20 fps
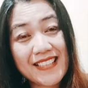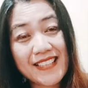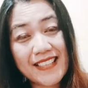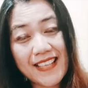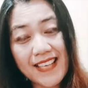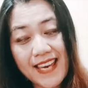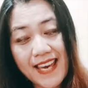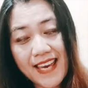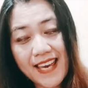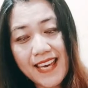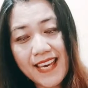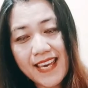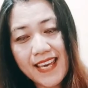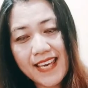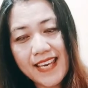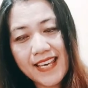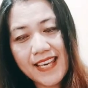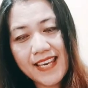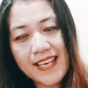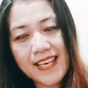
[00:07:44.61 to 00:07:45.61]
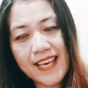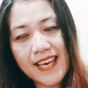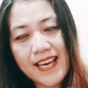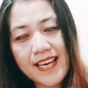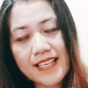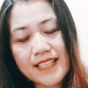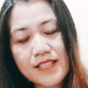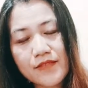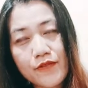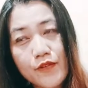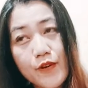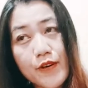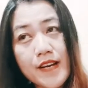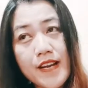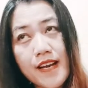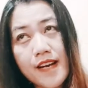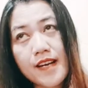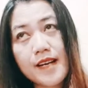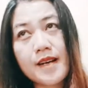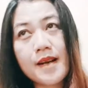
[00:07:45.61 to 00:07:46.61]
Okay? Yes, for
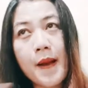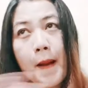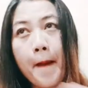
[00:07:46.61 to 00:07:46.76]
the